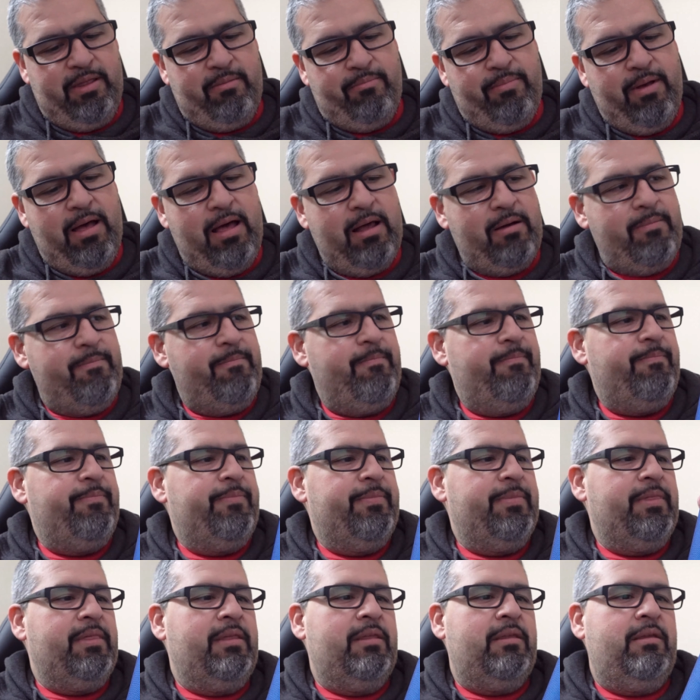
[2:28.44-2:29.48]
and the bottom,
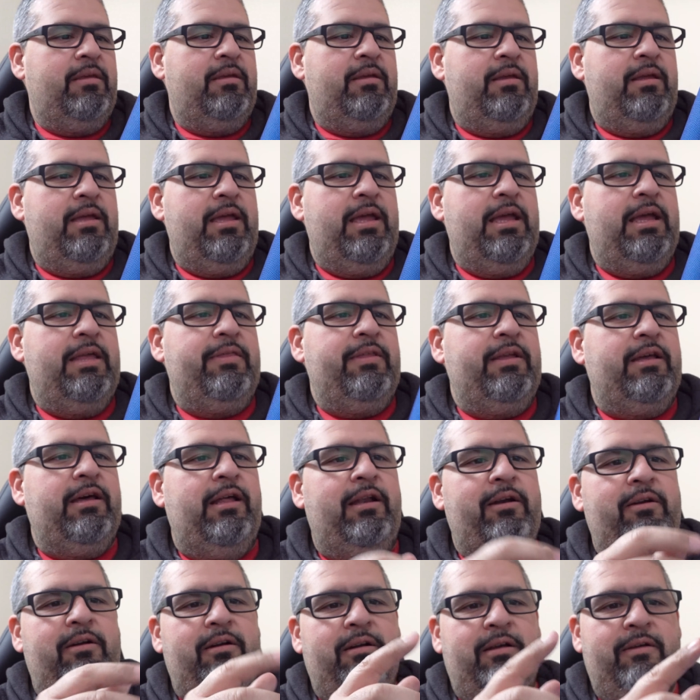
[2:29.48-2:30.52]
and the
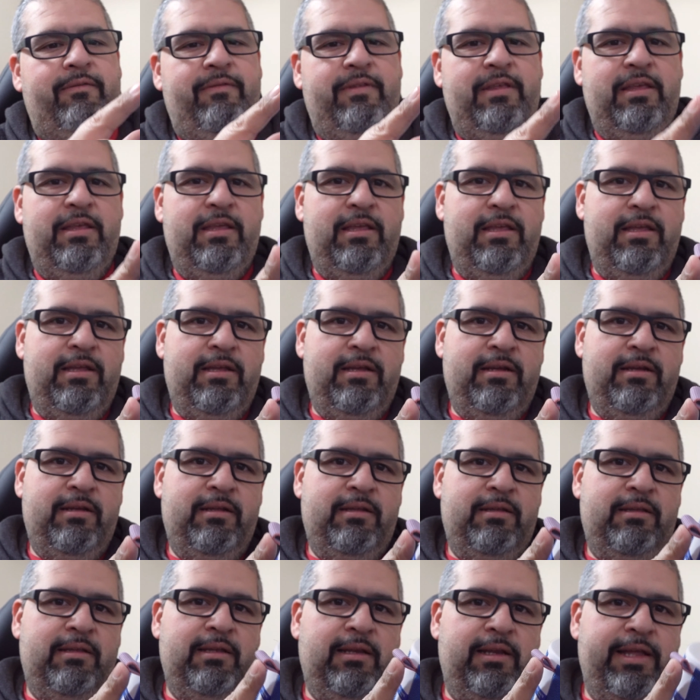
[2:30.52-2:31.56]
color of the
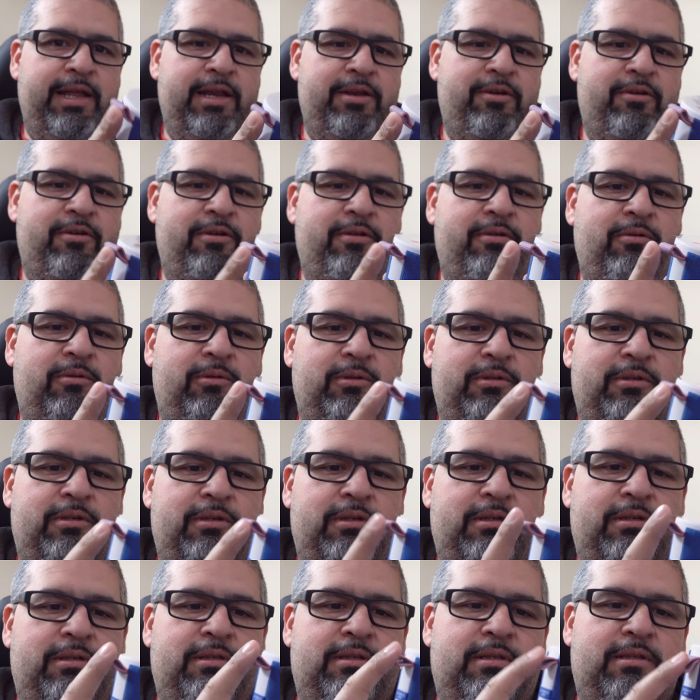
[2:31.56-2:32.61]
lanyard hold,
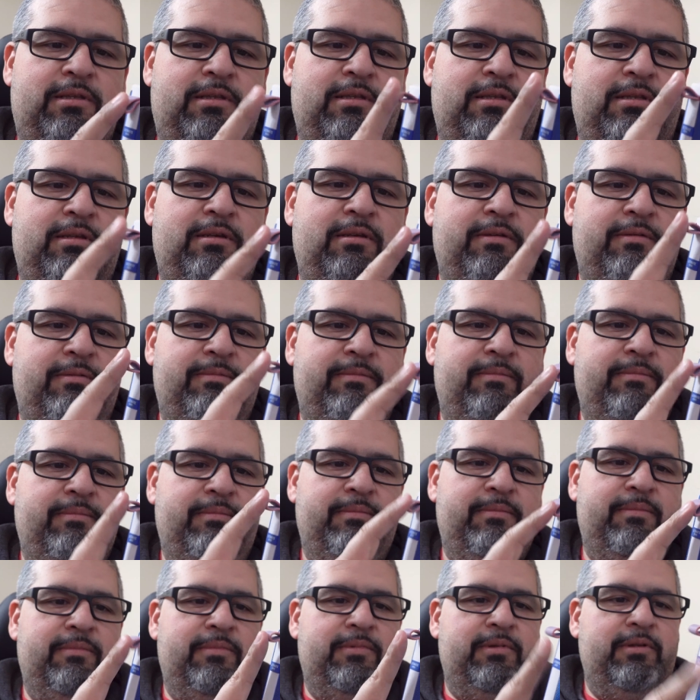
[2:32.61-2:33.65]
the
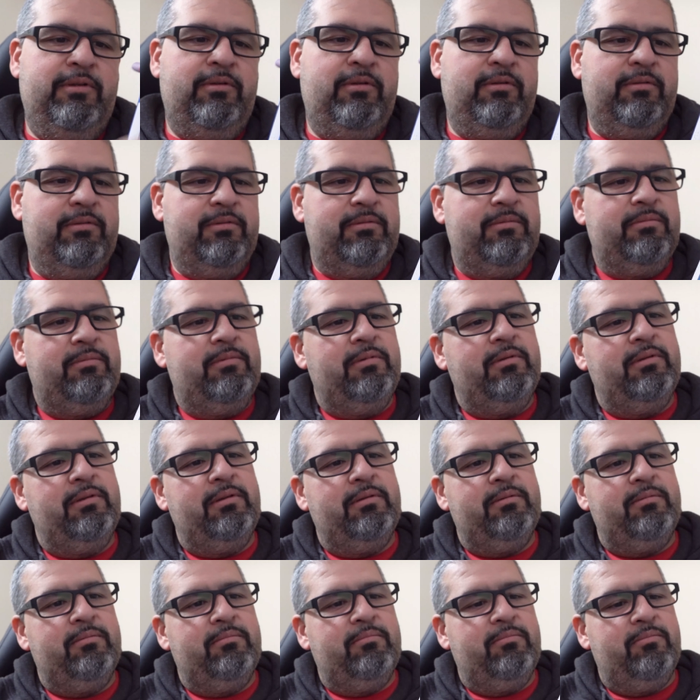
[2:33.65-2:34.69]
little
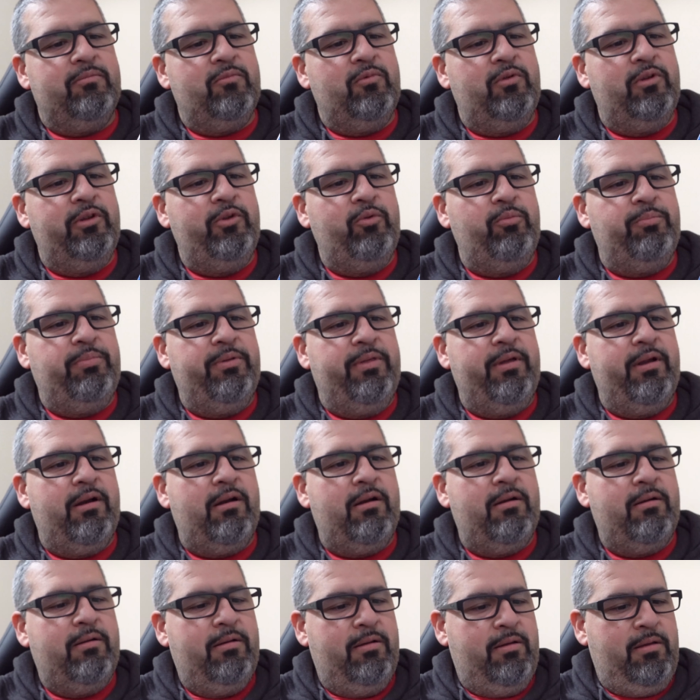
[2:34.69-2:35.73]
loop
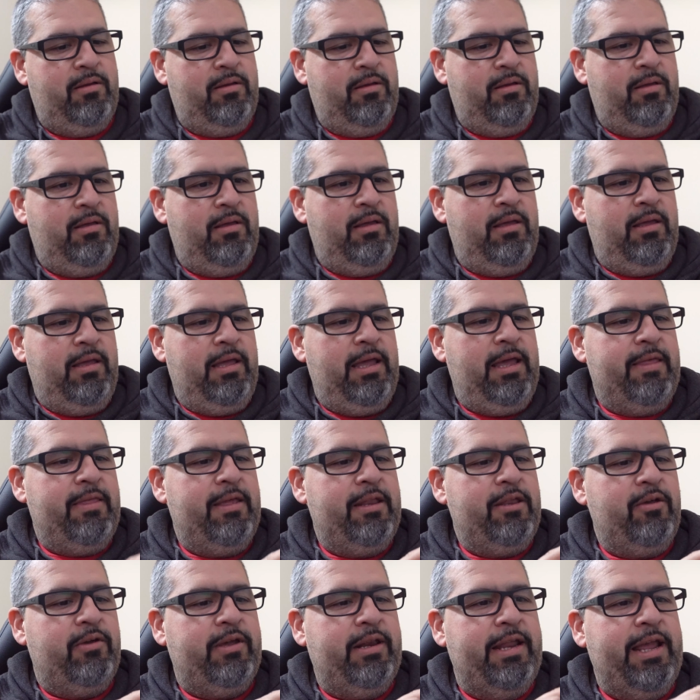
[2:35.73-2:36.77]
there. And
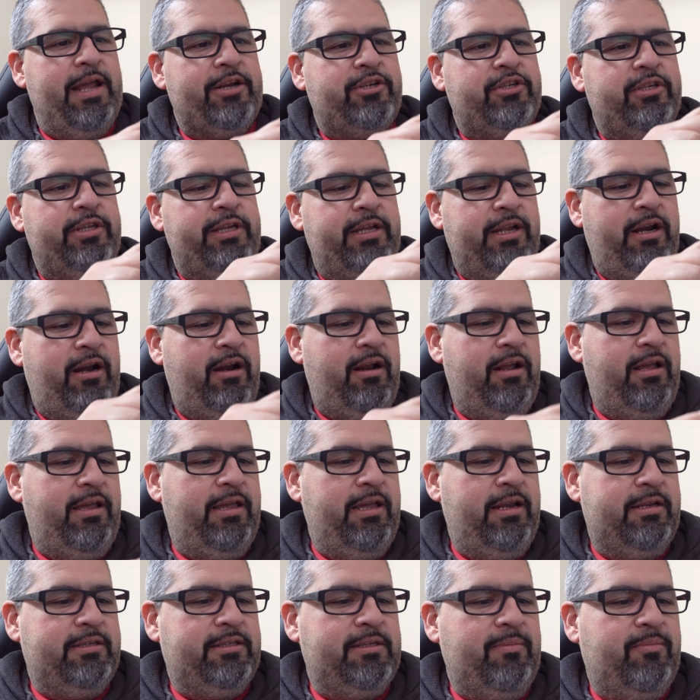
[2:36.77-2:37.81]
then you can actually
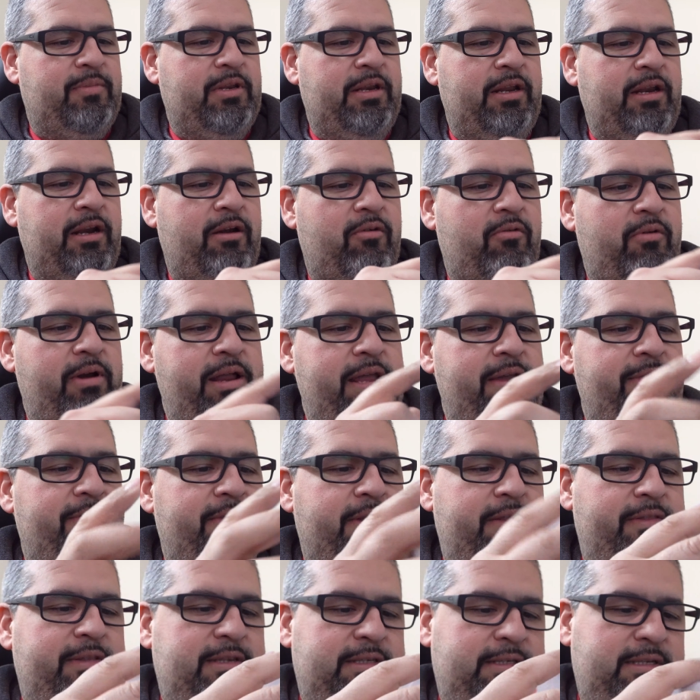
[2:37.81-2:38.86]
get something engraved
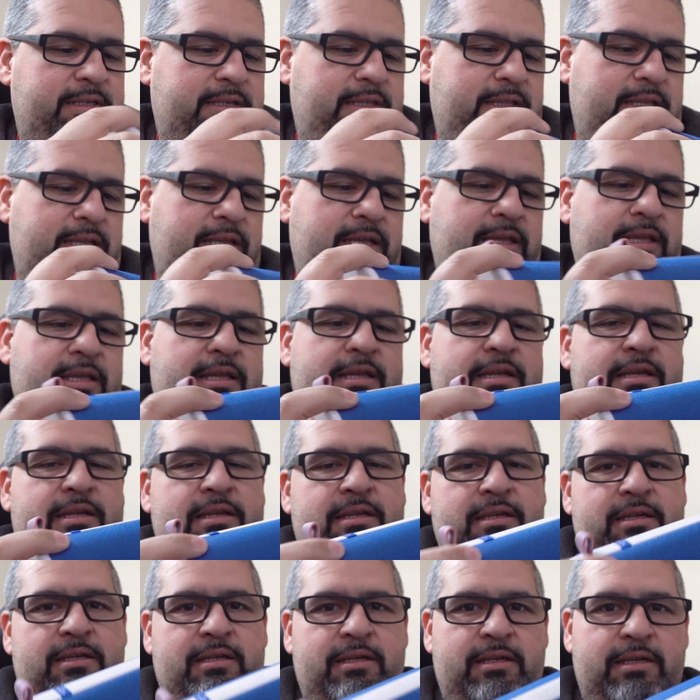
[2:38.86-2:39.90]
on this in the
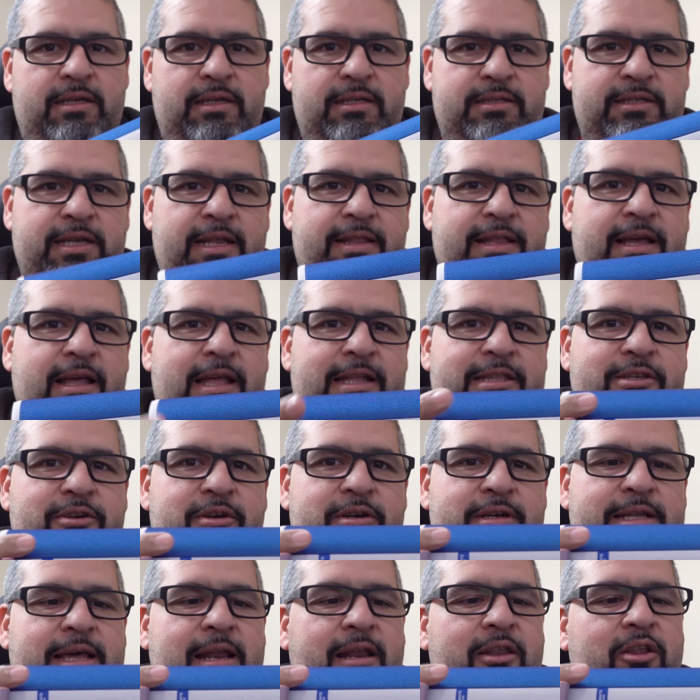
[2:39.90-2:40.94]
inside. Now it
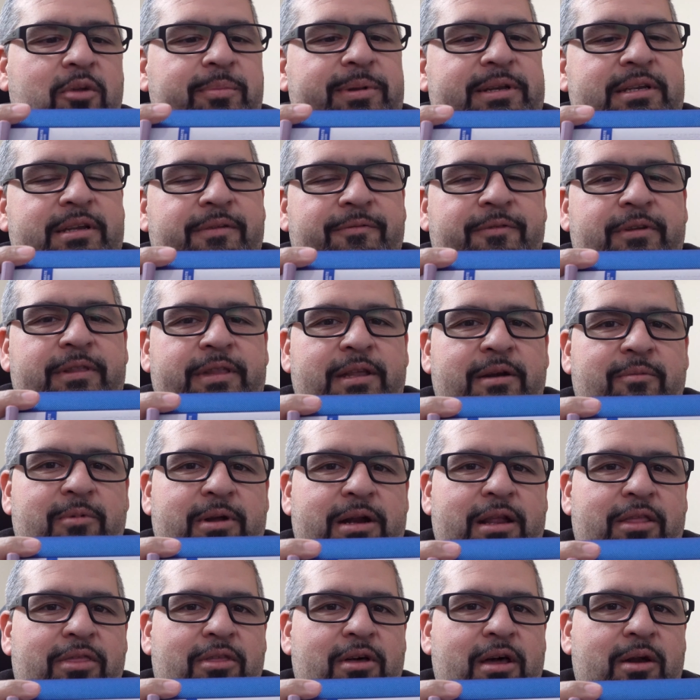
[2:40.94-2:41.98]
turned out a little bit different than
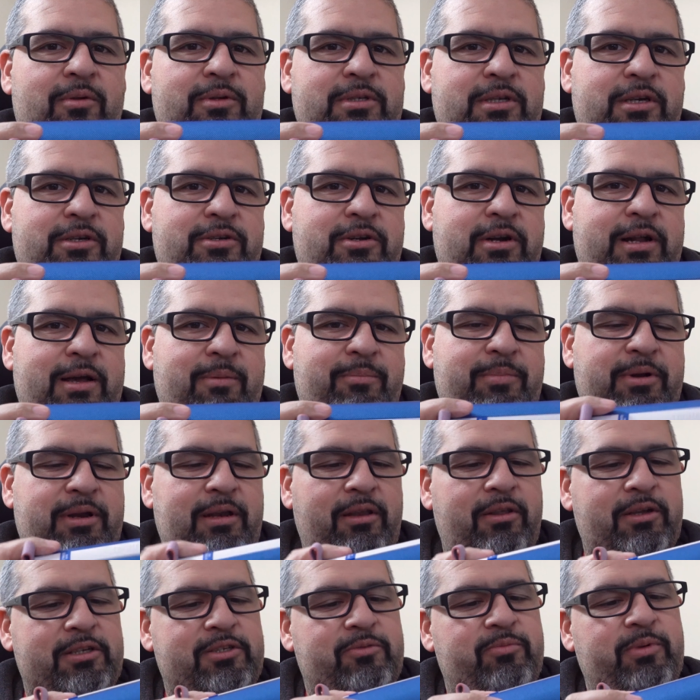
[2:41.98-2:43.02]
what I thought it was going to turn out, but it
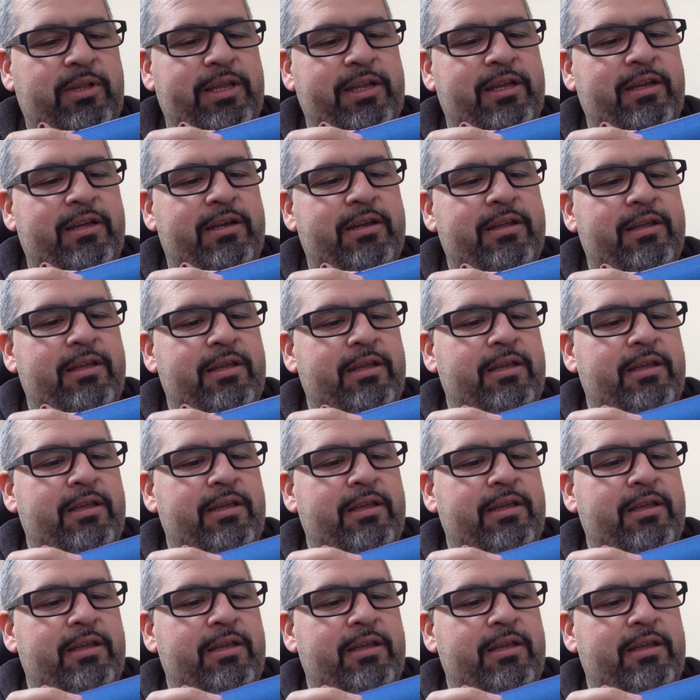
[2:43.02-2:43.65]
looks really good.